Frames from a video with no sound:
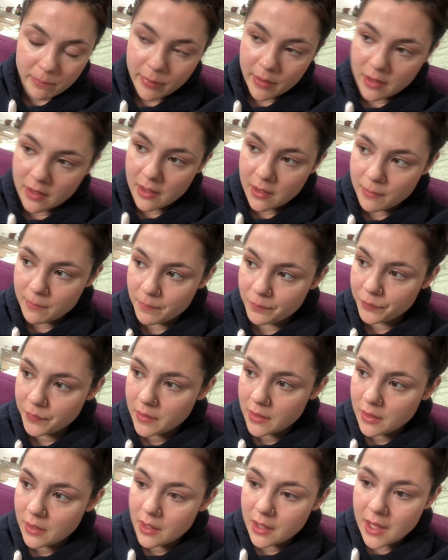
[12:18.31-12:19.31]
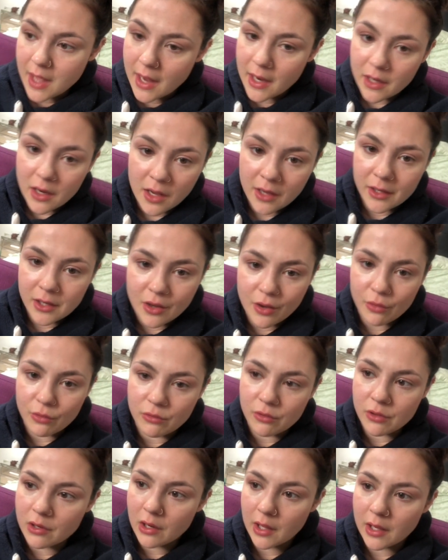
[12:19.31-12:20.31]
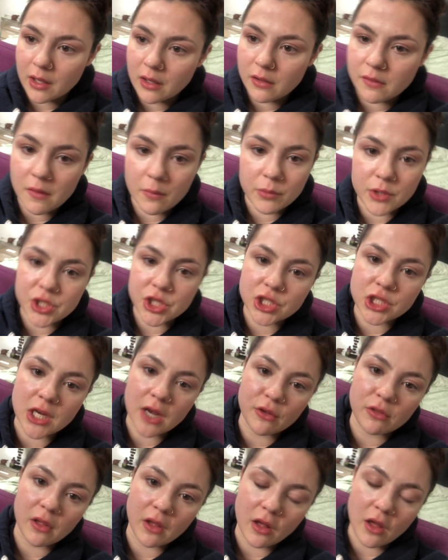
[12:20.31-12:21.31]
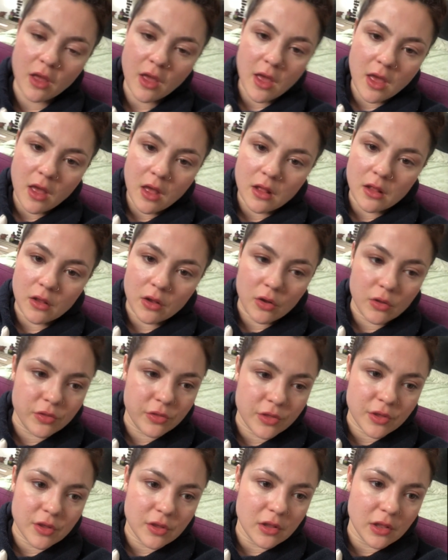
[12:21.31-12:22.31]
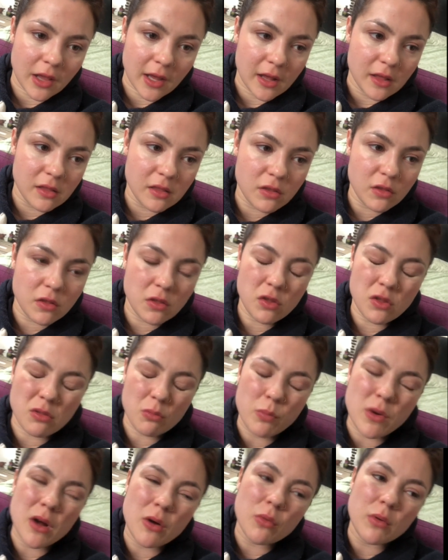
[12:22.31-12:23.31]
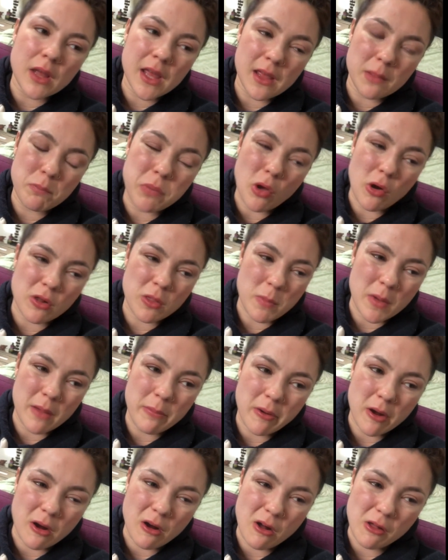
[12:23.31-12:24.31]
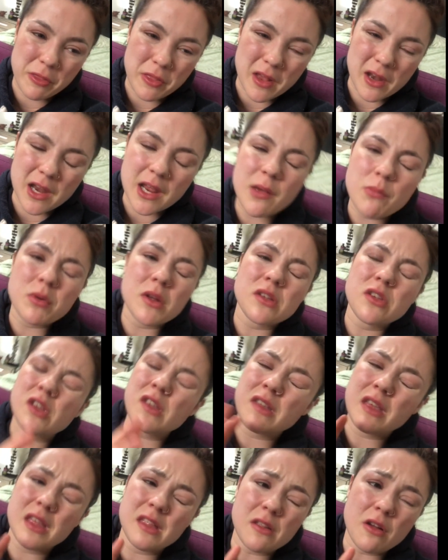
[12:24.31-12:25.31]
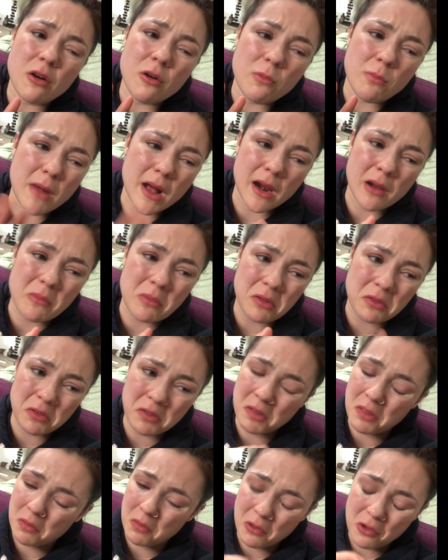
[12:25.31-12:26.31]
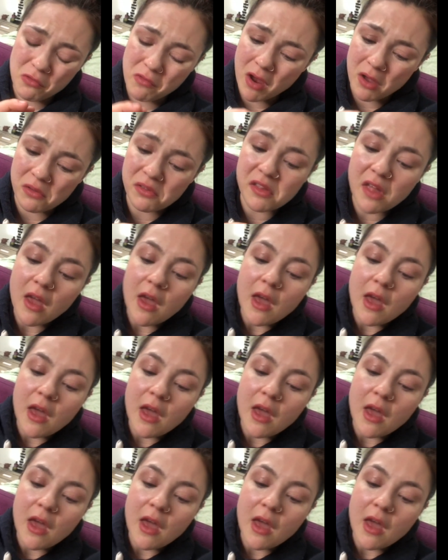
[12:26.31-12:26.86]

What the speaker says: But again, I know that like someone just shouting that, like, well, he blocked my path, and it was just, his whole manner was just gross.